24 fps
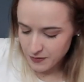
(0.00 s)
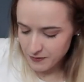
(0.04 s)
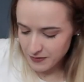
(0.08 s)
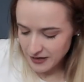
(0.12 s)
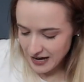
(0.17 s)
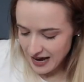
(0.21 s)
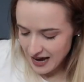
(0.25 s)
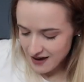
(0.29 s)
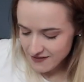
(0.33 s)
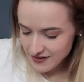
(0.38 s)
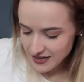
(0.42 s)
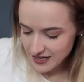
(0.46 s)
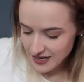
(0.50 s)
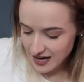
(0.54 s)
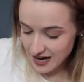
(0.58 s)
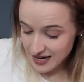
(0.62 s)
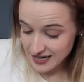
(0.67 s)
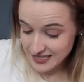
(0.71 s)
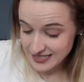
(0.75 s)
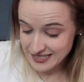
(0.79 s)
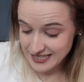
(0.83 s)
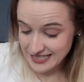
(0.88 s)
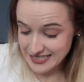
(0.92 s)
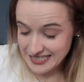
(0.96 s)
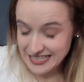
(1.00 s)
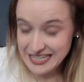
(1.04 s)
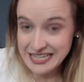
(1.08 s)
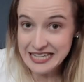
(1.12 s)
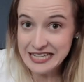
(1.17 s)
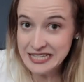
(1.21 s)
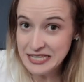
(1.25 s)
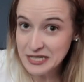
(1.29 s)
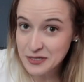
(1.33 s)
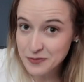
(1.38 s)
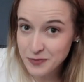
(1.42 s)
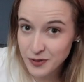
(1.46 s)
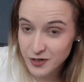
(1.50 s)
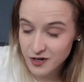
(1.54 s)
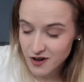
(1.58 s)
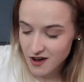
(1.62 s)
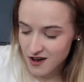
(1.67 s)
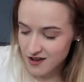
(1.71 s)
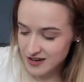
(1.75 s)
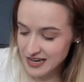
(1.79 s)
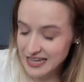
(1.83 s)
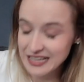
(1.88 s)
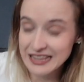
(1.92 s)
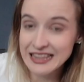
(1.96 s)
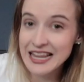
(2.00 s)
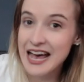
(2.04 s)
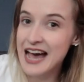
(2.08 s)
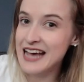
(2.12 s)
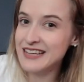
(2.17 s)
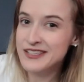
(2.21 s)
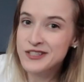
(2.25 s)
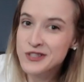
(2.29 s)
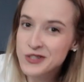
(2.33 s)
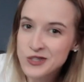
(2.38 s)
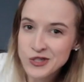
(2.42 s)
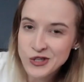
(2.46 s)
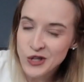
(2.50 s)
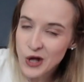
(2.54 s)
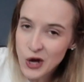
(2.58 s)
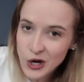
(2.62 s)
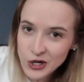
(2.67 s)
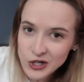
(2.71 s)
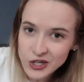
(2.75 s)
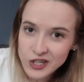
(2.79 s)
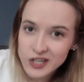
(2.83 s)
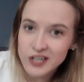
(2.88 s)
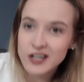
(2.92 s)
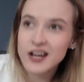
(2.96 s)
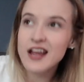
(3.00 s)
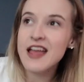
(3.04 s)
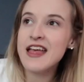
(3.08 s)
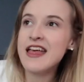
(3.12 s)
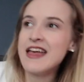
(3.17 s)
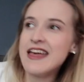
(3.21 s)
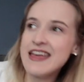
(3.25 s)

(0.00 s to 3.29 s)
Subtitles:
But having ice that's easy to put on and lasts longer